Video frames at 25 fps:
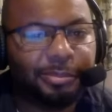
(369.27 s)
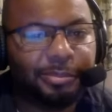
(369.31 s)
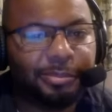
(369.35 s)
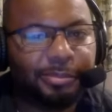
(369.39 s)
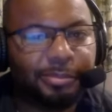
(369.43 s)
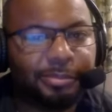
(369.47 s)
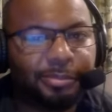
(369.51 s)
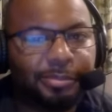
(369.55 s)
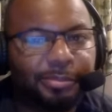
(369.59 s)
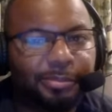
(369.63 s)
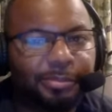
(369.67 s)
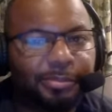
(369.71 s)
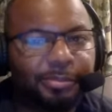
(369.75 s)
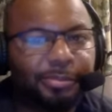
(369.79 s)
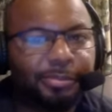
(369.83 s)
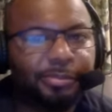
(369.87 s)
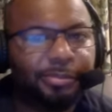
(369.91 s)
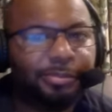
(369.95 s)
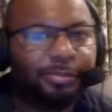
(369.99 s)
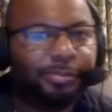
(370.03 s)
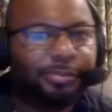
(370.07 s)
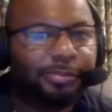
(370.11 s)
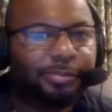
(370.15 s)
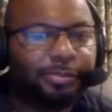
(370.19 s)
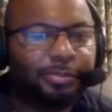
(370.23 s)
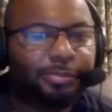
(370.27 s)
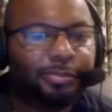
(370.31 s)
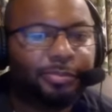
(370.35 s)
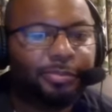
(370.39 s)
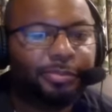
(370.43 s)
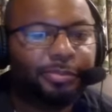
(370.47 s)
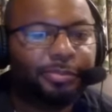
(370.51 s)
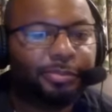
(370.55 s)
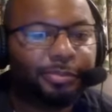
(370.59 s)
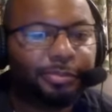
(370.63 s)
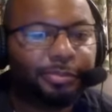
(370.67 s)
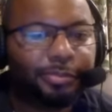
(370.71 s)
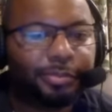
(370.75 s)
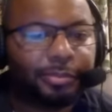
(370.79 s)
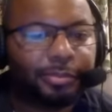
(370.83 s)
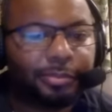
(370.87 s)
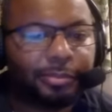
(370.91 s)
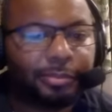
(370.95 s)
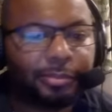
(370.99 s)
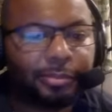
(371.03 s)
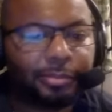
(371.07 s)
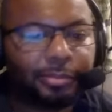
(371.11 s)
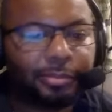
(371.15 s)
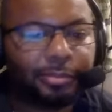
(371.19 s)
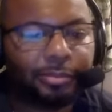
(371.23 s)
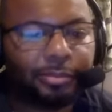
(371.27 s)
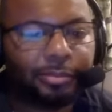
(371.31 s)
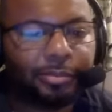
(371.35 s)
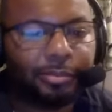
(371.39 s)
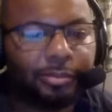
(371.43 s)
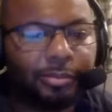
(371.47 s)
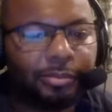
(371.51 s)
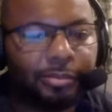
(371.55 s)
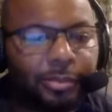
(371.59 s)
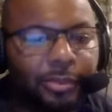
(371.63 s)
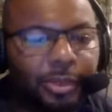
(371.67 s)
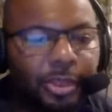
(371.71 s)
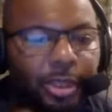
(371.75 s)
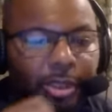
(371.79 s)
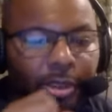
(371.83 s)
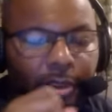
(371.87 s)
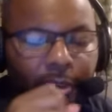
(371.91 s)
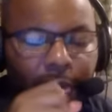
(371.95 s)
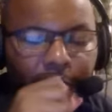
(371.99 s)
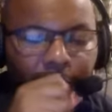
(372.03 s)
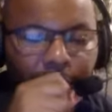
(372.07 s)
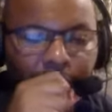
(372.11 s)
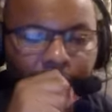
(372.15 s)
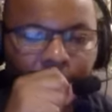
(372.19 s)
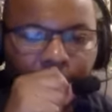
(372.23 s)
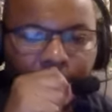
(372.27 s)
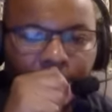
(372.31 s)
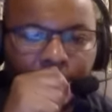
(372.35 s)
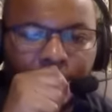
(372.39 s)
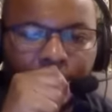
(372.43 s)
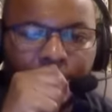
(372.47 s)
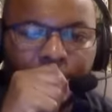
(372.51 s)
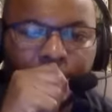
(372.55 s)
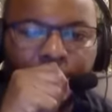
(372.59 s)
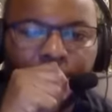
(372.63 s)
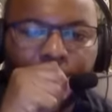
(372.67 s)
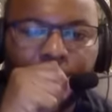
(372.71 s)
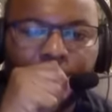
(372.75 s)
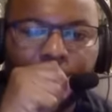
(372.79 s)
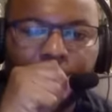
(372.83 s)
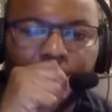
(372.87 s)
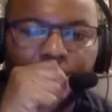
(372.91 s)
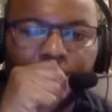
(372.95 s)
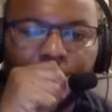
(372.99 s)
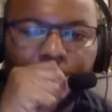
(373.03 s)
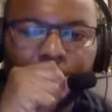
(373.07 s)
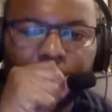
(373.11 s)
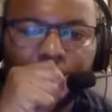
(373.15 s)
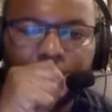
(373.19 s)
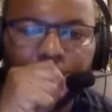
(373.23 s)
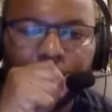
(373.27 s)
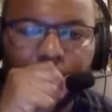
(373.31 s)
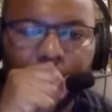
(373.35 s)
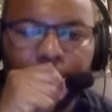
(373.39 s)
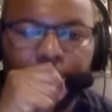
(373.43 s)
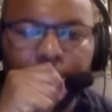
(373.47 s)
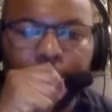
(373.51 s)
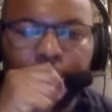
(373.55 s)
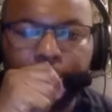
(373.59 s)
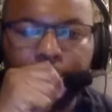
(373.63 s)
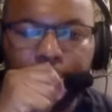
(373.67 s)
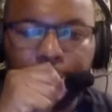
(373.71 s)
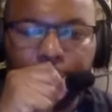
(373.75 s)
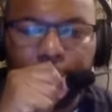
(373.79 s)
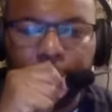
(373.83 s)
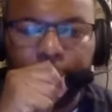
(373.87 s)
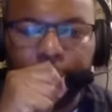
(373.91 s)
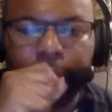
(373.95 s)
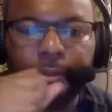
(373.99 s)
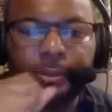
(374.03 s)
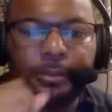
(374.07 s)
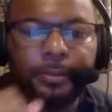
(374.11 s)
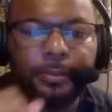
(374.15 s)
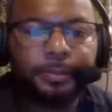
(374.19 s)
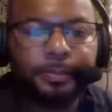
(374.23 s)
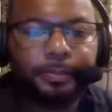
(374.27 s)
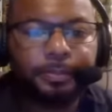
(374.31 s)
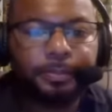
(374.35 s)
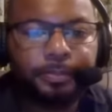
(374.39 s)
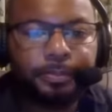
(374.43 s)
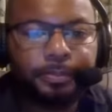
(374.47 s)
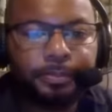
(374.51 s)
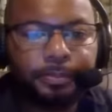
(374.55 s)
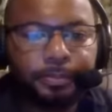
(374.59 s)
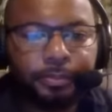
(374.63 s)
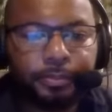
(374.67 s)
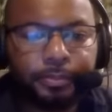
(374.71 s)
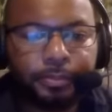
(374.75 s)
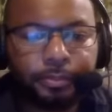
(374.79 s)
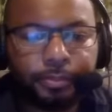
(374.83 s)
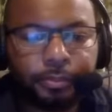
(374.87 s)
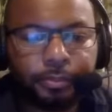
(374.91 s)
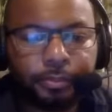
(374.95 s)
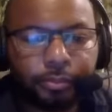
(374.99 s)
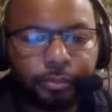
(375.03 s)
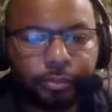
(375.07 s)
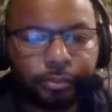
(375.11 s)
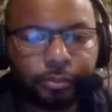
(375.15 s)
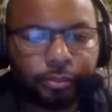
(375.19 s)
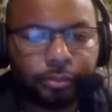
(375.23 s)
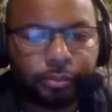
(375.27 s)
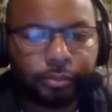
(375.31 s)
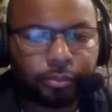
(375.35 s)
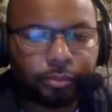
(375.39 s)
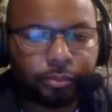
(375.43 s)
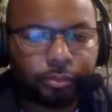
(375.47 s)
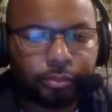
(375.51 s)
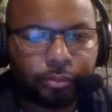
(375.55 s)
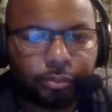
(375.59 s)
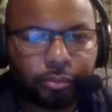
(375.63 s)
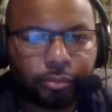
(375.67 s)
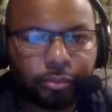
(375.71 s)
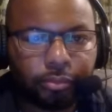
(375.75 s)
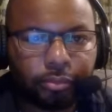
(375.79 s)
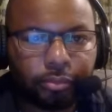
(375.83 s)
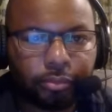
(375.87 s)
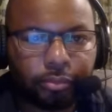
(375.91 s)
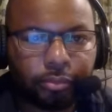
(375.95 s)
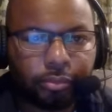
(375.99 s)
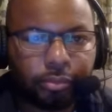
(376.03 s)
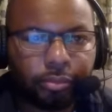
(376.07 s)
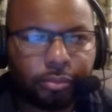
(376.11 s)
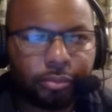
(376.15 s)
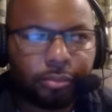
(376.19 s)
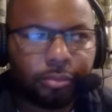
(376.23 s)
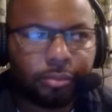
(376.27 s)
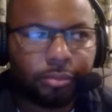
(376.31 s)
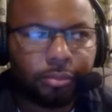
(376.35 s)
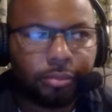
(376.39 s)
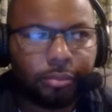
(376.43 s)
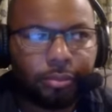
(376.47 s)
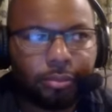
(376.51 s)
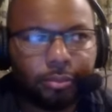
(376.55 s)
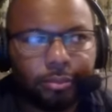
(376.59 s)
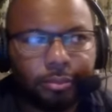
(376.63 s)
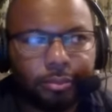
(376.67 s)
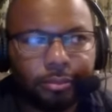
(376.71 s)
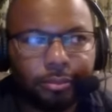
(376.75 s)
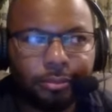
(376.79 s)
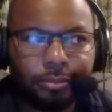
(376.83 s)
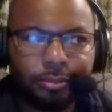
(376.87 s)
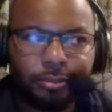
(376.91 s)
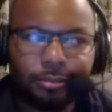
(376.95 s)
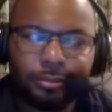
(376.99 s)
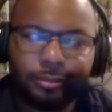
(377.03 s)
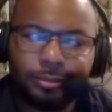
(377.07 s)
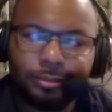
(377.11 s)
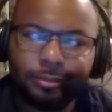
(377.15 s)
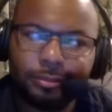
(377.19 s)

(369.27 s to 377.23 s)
[no speech]